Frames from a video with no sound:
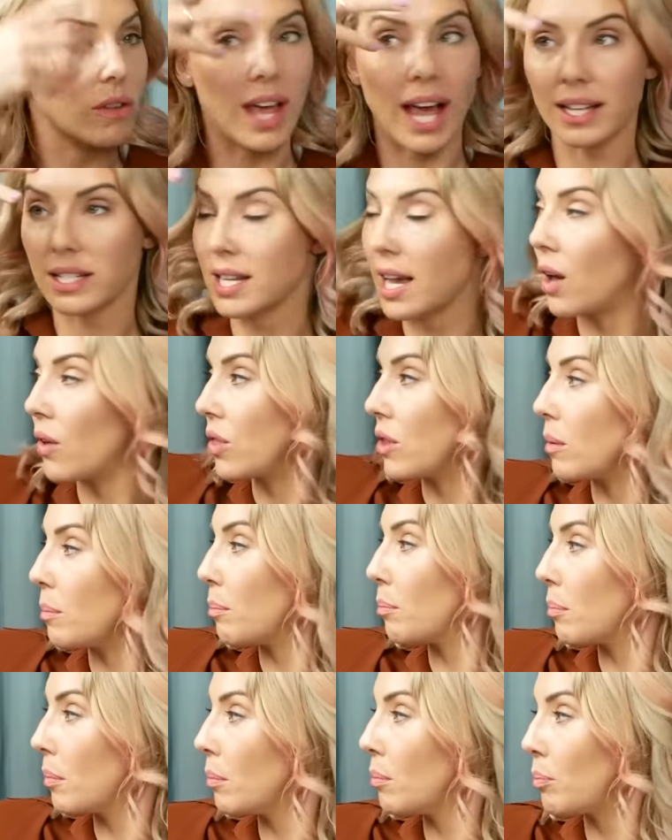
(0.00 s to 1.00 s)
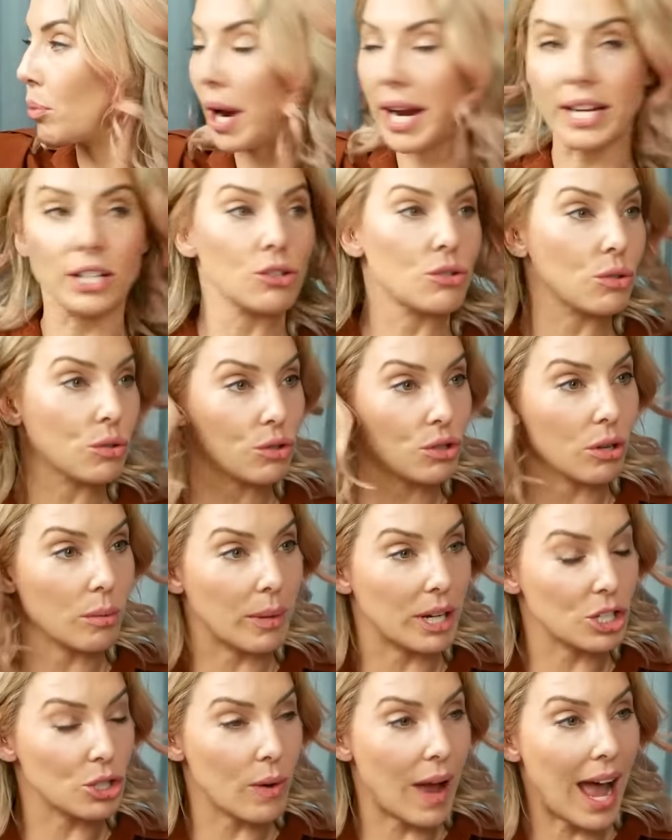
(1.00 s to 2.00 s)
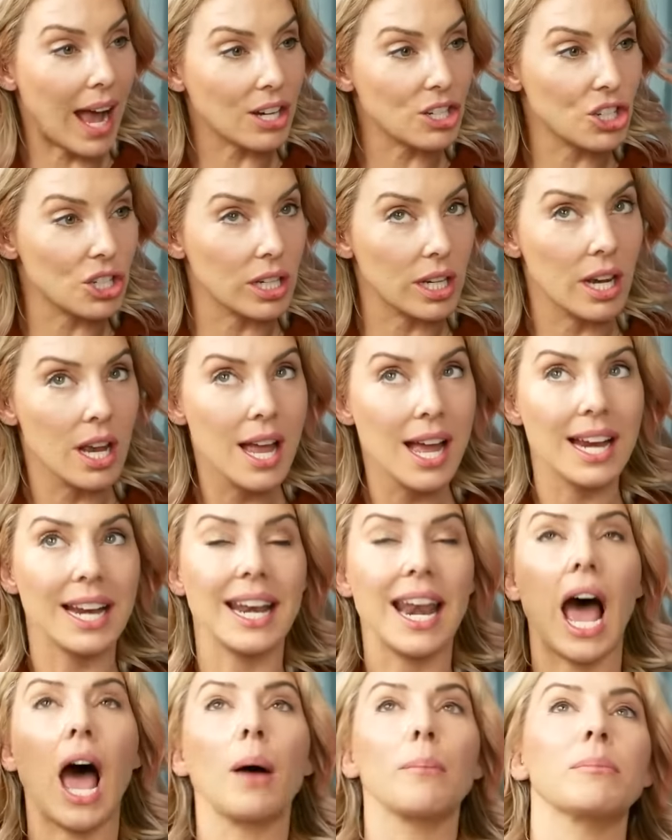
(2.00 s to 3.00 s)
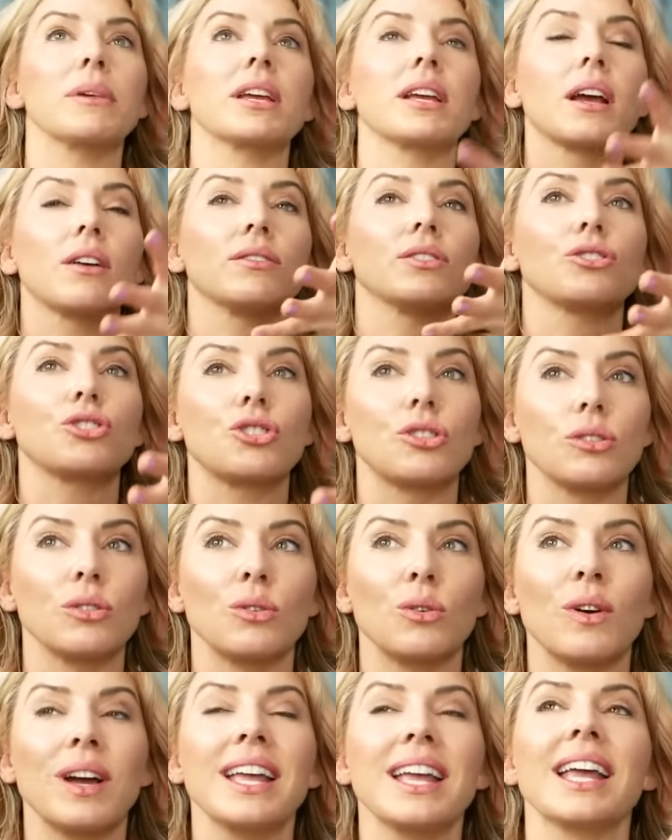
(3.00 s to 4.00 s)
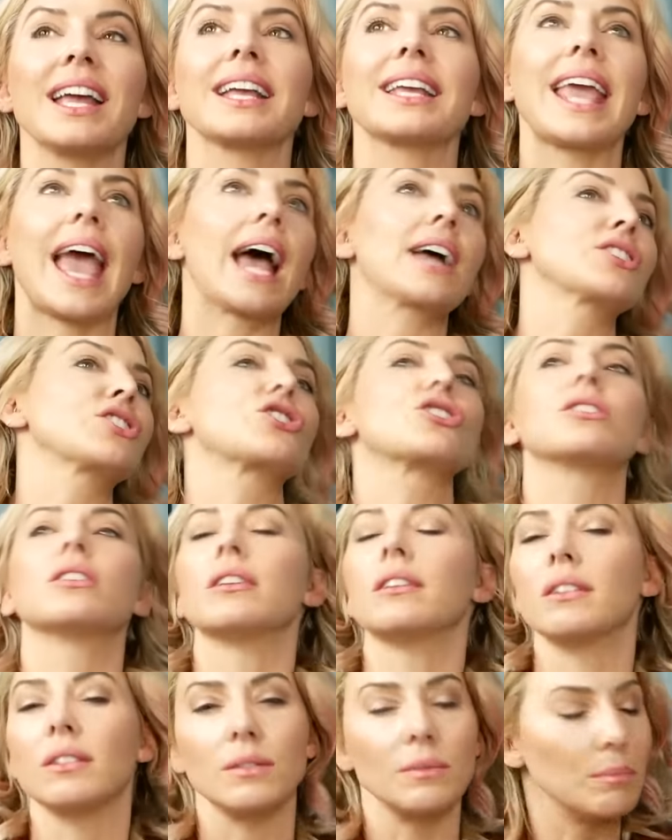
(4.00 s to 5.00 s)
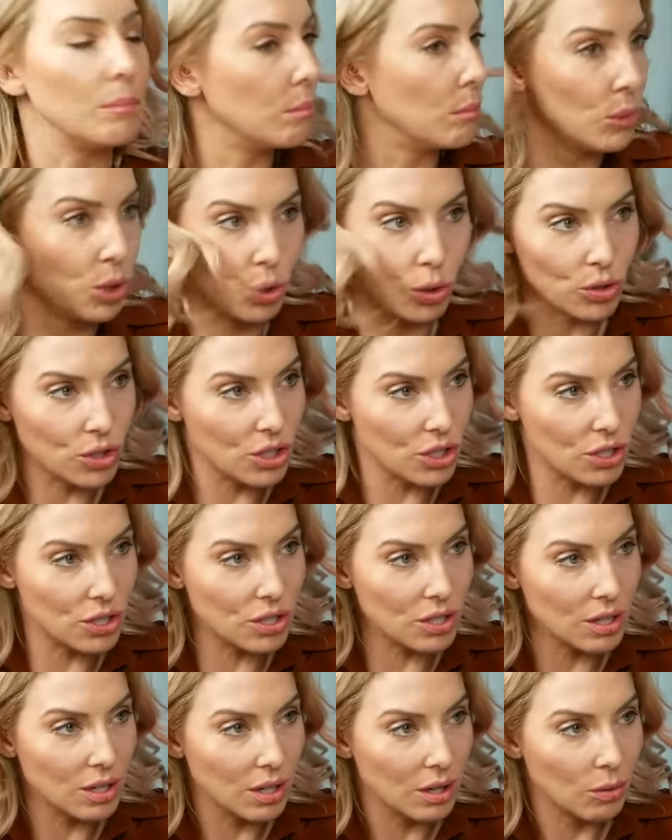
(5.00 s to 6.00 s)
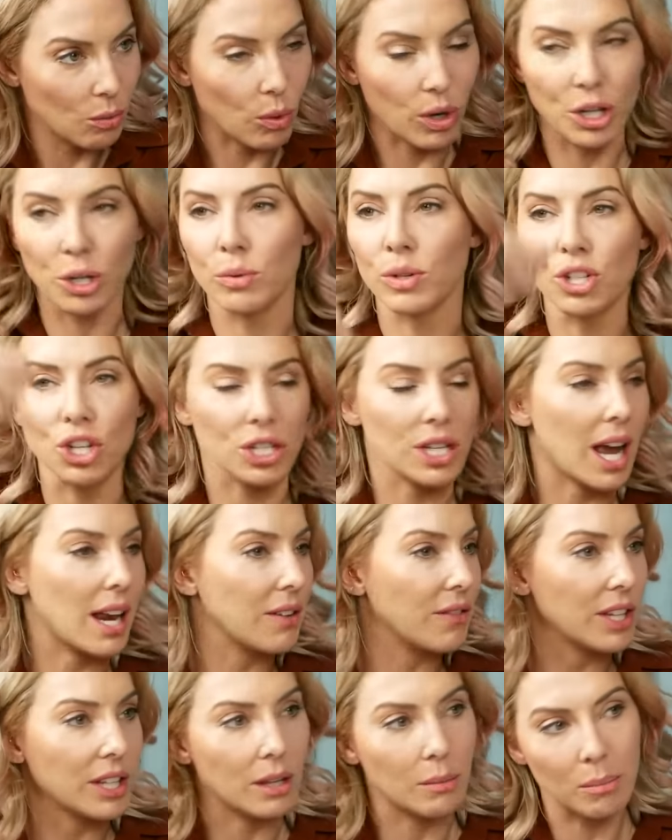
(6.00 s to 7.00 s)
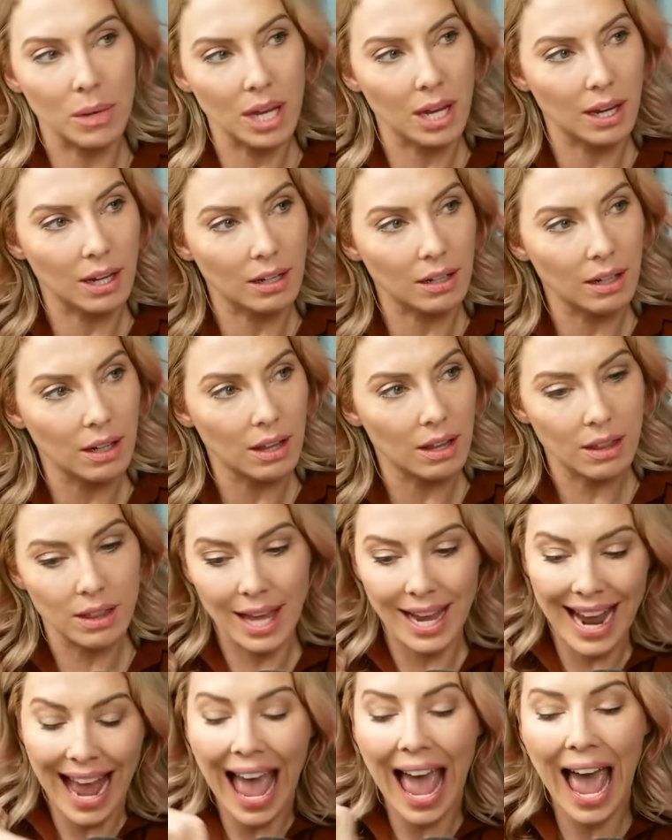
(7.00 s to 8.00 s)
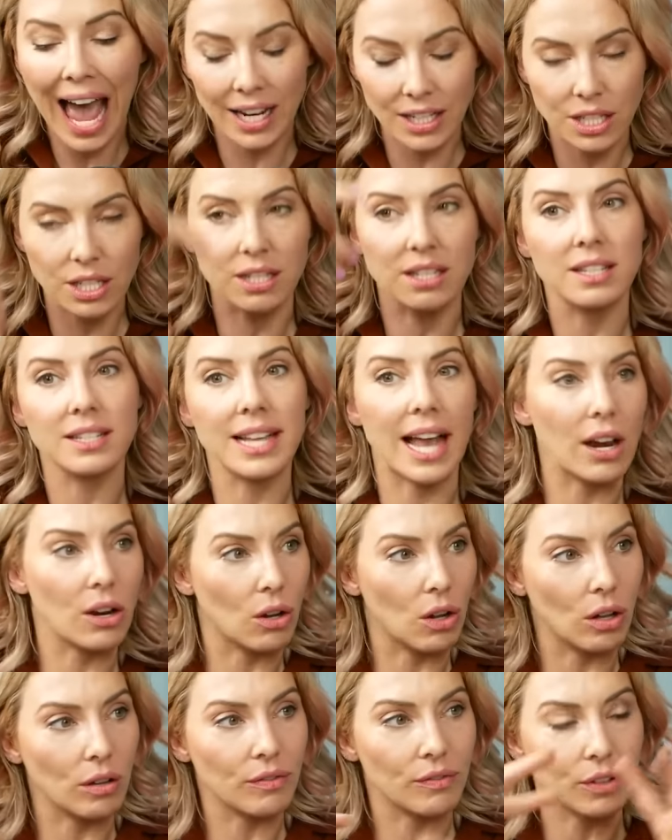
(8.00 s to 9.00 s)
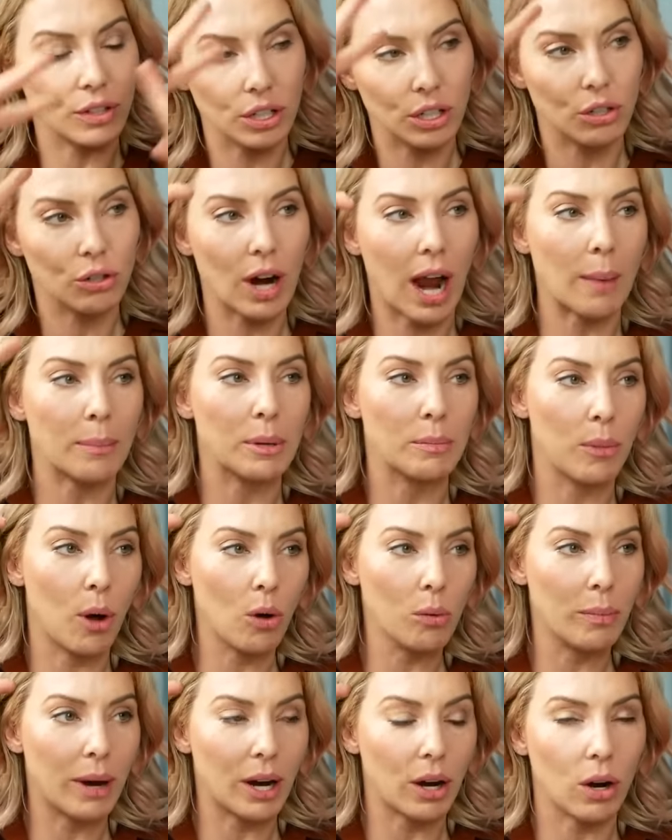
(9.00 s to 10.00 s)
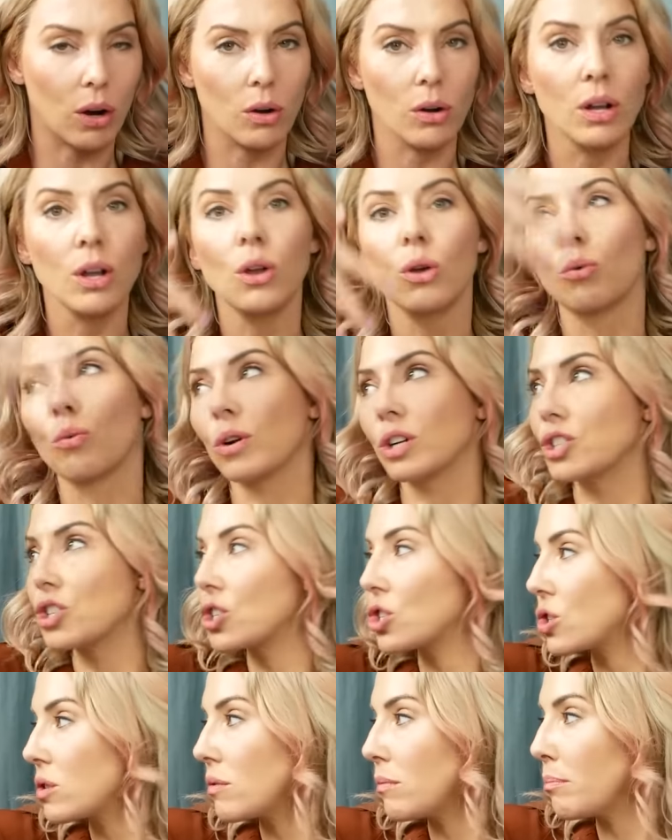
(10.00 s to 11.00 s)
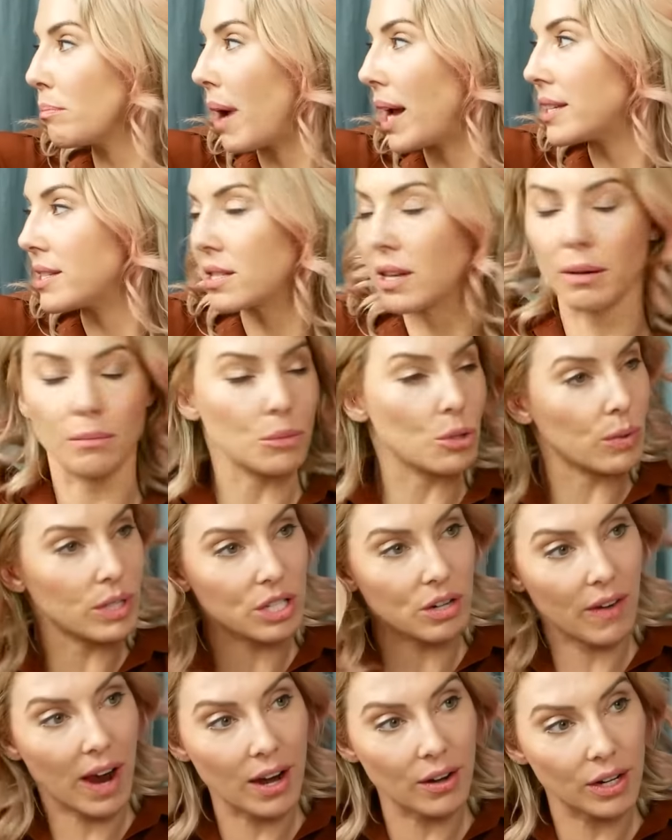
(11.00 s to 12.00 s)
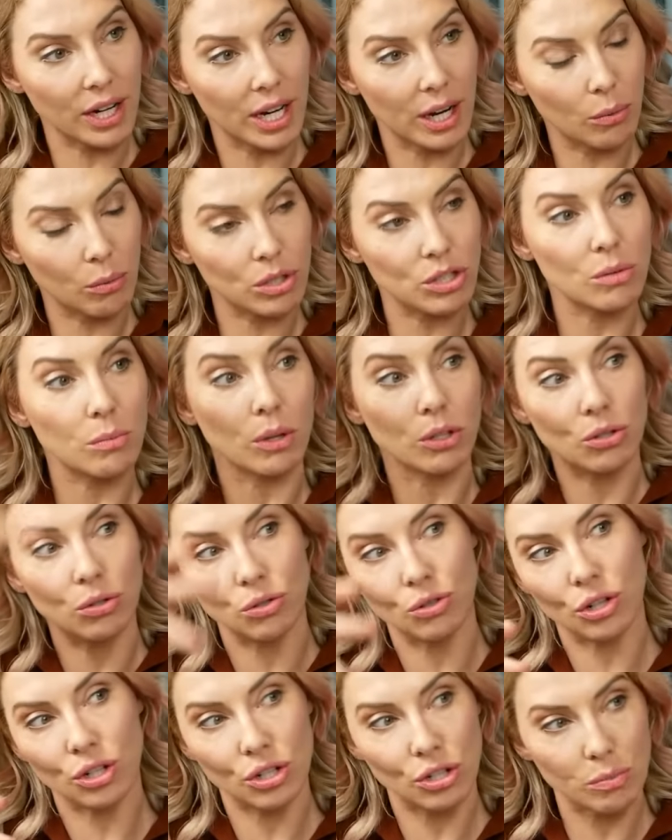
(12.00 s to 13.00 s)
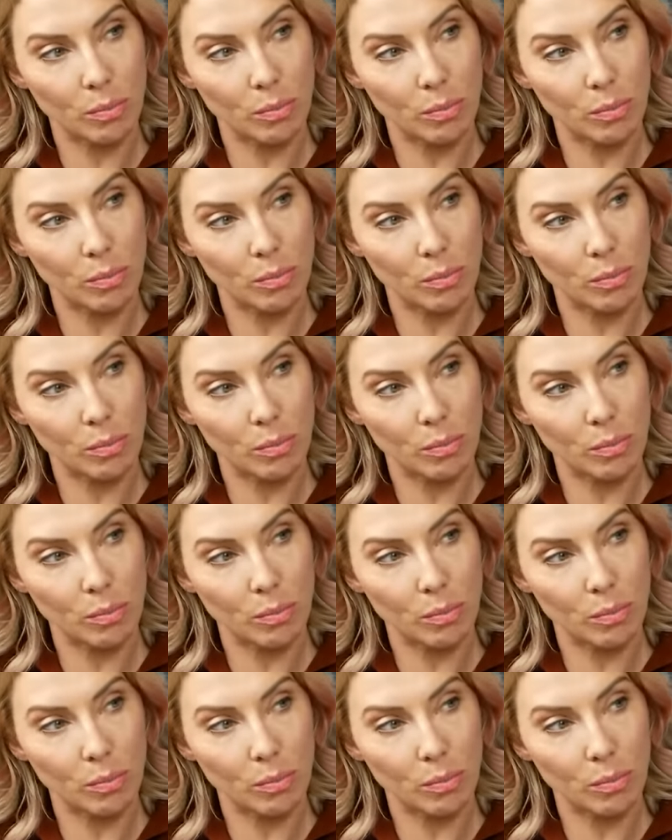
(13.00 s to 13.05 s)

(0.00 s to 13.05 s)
that's how the brains grew so much. So actually not being able to catch the moose where you would just kind of eat the meat, they had to settle for the crappy bone marrow, which by some twist of irony was the most nutritious